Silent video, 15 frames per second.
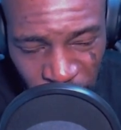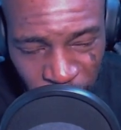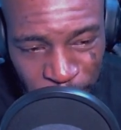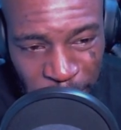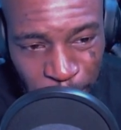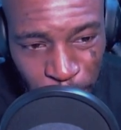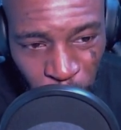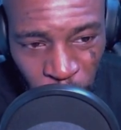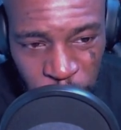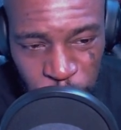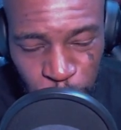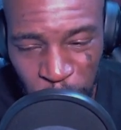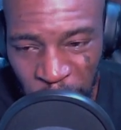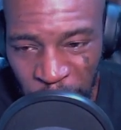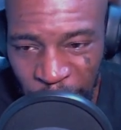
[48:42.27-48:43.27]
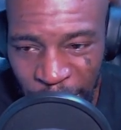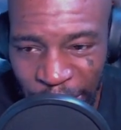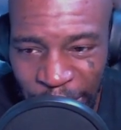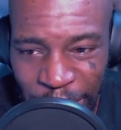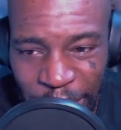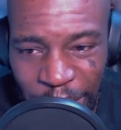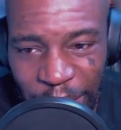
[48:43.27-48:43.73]
to be bought
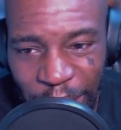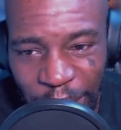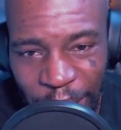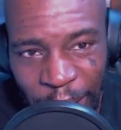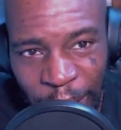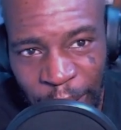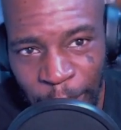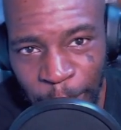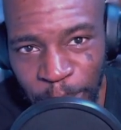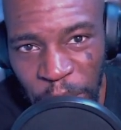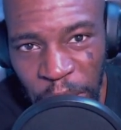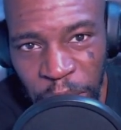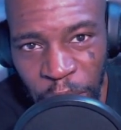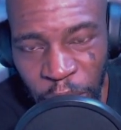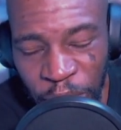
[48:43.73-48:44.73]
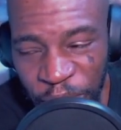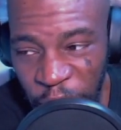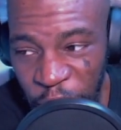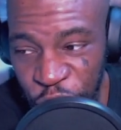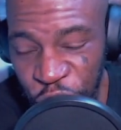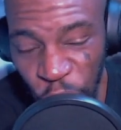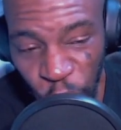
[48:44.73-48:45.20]
by No
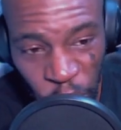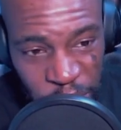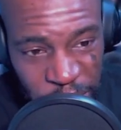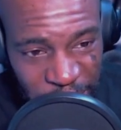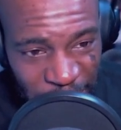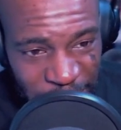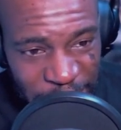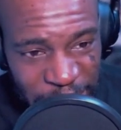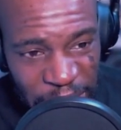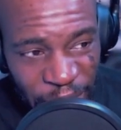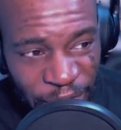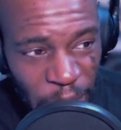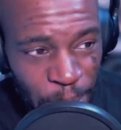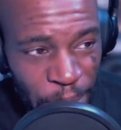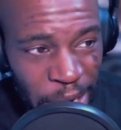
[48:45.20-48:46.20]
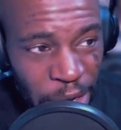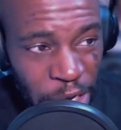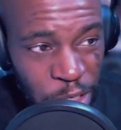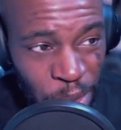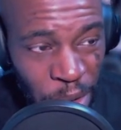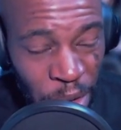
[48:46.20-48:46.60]
Face. She was there to save her parents, but